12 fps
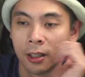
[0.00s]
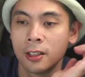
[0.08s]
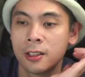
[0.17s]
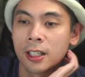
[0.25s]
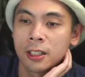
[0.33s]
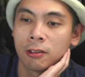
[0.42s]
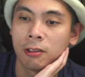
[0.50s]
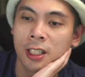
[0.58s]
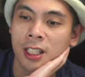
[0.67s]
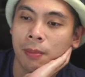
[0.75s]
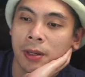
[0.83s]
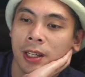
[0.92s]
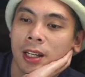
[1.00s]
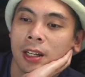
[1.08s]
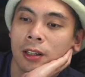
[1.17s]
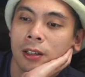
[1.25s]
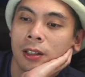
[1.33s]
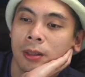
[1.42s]
6-degree typing
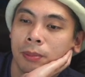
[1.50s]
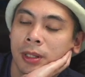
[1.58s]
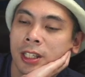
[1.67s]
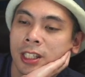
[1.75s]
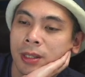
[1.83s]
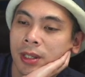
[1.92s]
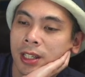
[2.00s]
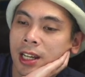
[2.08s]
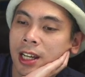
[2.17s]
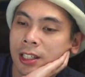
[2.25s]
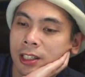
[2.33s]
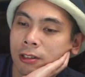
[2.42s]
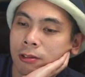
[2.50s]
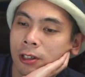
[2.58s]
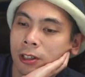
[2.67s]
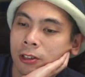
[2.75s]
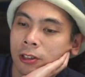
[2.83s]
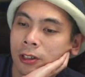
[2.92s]
angle, PCB gasket
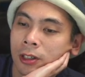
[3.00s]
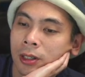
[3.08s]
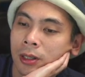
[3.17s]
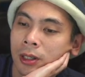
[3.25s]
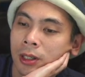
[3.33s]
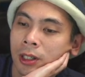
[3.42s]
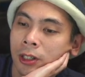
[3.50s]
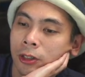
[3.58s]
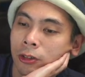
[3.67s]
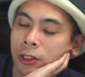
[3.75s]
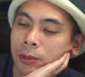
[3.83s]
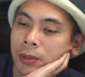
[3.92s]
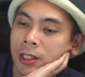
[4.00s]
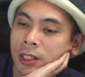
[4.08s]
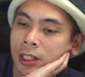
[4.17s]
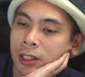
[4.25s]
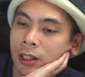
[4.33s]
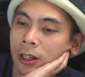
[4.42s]
structure,
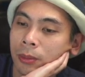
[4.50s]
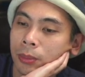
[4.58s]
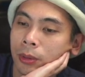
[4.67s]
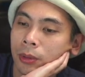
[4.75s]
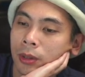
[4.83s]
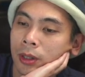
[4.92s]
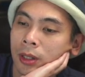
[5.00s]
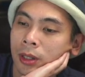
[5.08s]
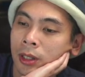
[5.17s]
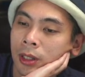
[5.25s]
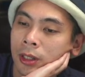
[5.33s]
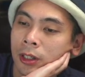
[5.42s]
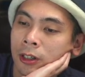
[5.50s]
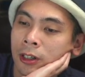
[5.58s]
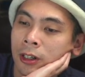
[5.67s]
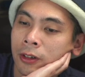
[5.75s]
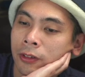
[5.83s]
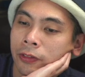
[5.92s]
USB-C daughter board. There
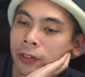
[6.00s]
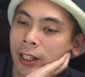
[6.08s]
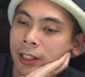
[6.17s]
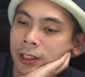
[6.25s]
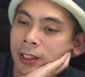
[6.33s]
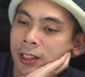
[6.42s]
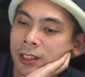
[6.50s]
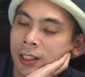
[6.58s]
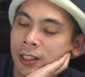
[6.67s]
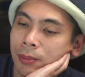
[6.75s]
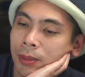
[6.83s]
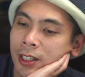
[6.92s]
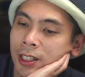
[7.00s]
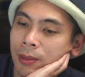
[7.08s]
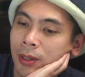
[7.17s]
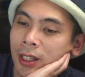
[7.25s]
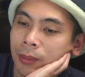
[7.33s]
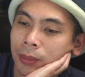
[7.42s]
are flex cuts on the
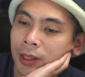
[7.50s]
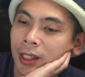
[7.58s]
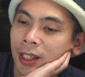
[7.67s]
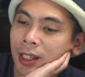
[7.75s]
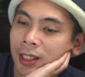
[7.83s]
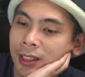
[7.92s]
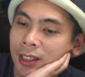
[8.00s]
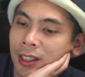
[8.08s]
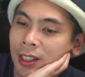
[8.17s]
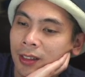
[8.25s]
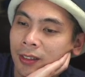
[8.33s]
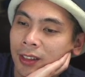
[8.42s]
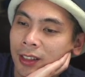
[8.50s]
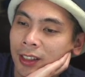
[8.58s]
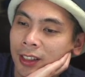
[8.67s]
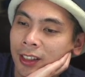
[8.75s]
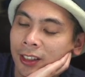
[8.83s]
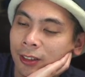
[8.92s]
PCB and plate.
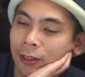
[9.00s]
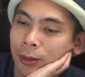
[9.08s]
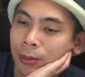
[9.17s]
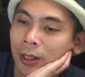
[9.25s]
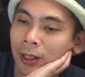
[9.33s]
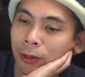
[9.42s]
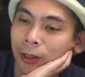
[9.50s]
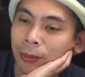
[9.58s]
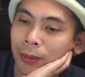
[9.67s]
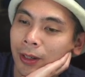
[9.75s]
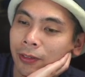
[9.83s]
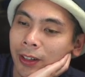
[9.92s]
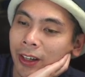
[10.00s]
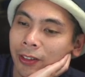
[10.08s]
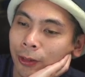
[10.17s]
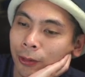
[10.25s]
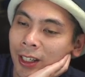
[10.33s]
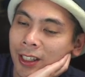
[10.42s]
And this one's probably one of my
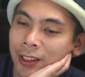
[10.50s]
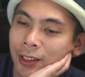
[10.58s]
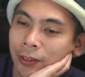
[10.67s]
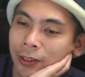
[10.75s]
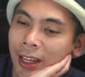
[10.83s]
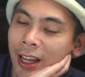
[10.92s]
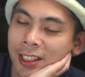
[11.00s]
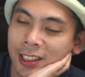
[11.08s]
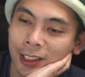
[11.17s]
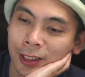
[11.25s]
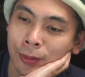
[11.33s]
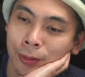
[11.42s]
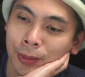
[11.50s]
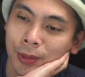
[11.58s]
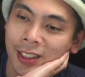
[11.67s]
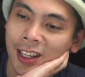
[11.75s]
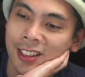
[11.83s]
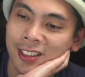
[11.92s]
favorite ways of gasket
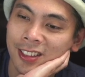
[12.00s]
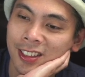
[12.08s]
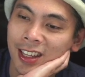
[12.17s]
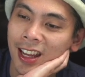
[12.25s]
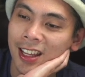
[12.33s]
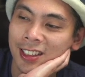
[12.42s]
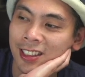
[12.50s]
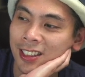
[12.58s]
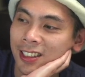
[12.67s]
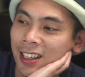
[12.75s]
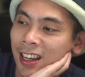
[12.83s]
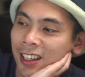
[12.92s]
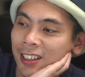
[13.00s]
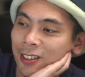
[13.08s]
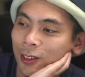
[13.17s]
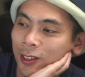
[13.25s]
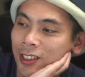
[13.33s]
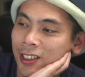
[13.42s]
implementation, gasket jackets
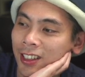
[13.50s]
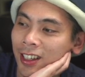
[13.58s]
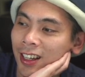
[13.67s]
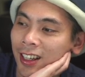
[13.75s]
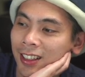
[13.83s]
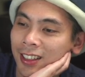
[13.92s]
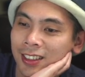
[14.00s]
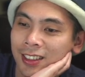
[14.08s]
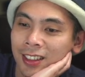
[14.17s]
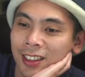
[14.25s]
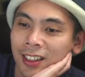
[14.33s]
or socks,